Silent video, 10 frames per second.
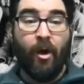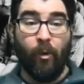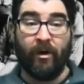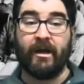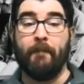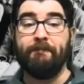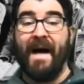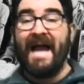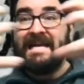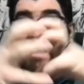or
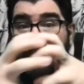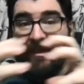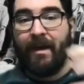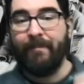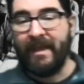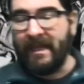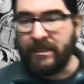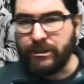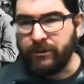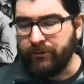combining them
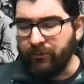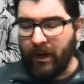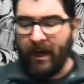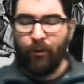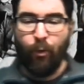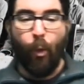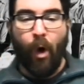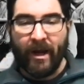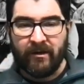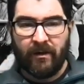into
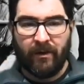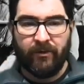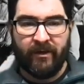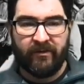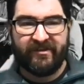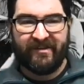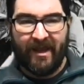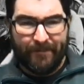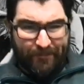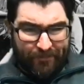one colonial state.